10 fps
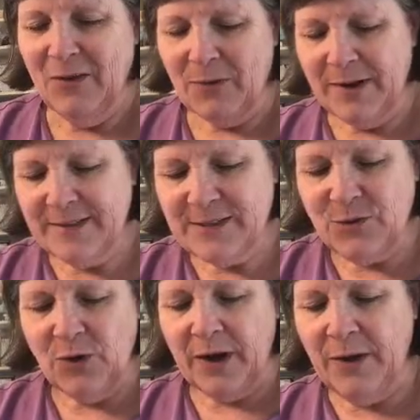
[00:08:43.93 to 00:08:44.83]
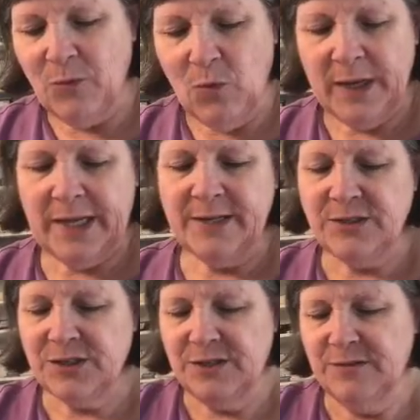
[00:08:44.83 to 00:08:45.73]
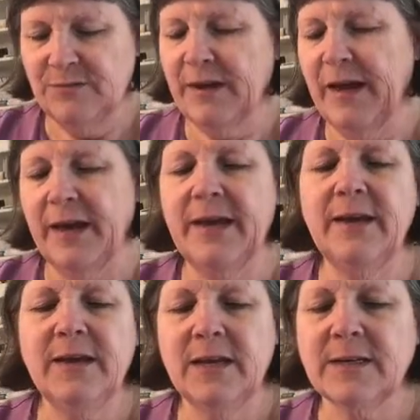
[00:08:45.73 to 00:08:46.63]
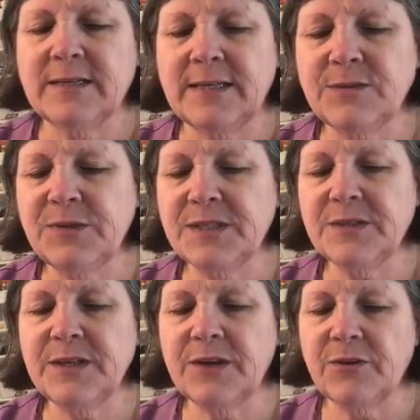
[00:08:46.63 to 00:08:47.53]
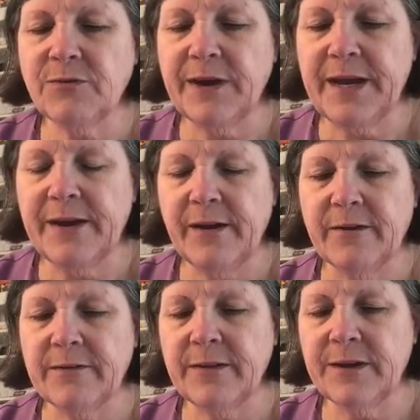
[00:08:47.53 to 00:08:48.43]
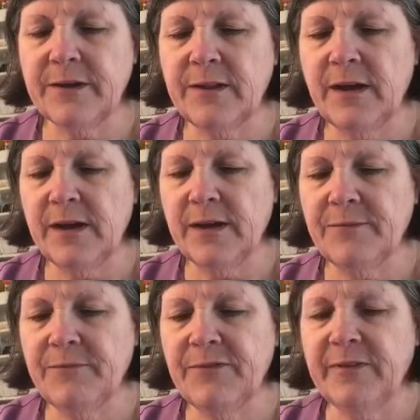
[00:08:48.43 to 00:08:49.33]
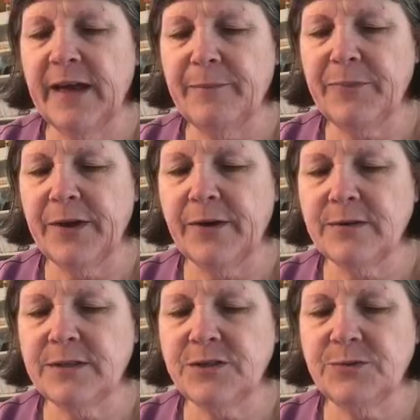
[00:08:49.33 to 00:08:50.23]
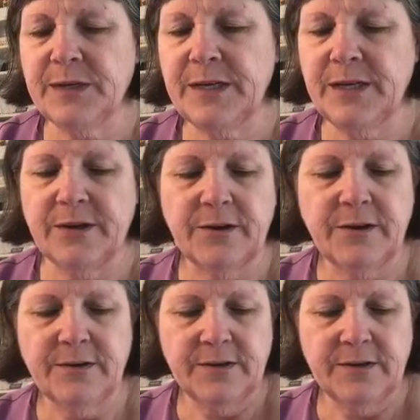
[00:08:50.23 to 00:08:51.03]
We're going to score it 1 inch, okay? Because that's what's going to create our little flap there to adhere